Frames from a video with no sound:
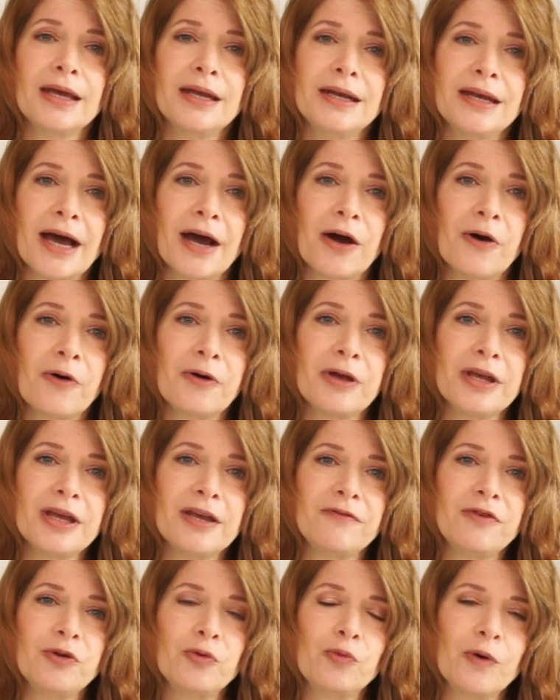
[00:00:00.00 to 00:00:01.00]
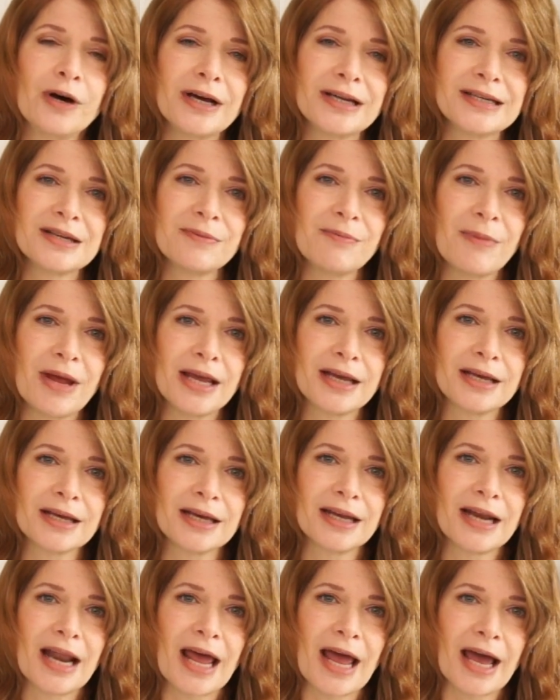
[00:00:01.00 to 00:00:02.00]
Now, if you want to
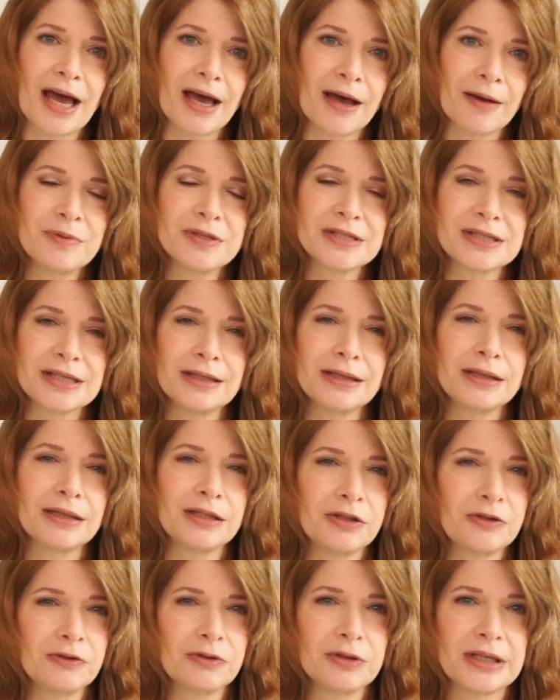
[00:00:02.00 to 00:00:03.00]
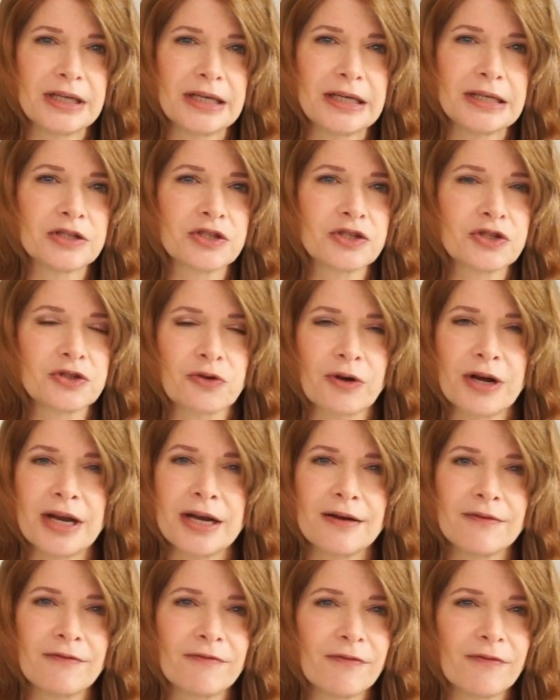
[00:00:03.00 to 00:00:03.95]
make an absolutely straight,